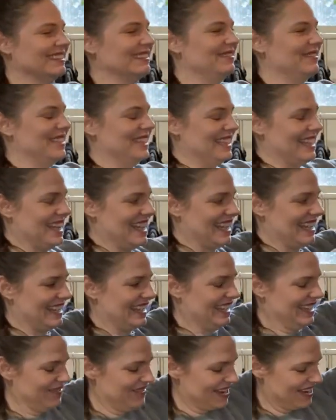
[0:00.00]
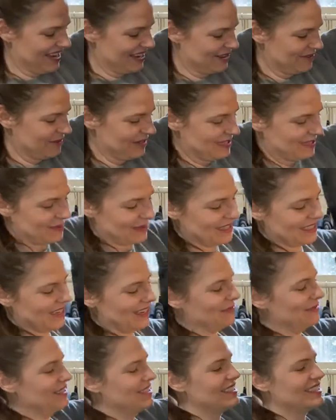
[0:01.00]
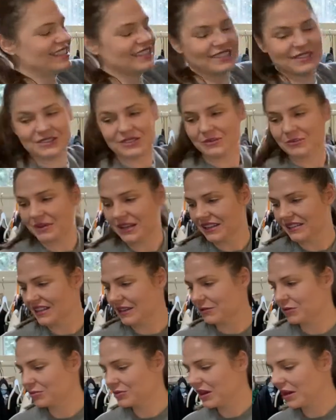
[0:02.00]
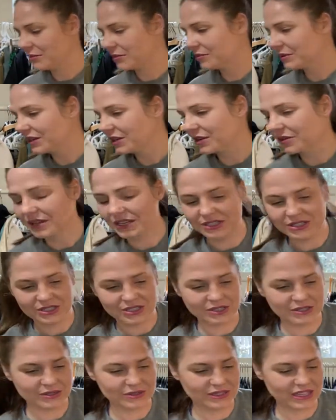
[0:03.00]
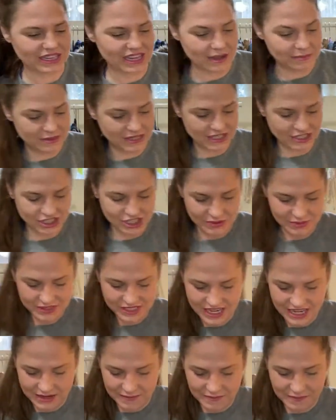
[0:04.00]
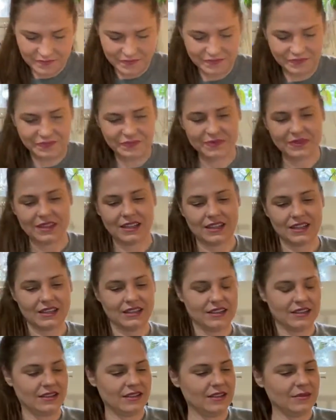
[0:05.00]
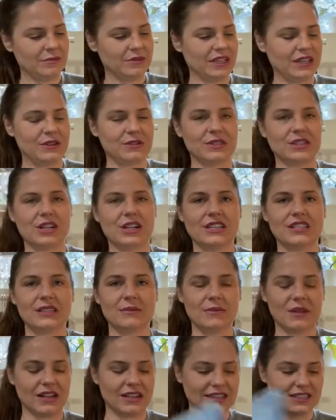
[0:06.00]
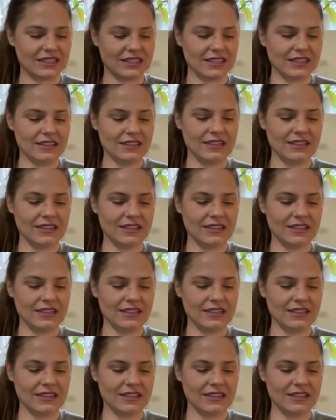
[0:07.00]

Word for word: But yeah, I'm not going to waste my time listing those, but they will probably go into like Uptown Cheapskate. Plato's Closet box.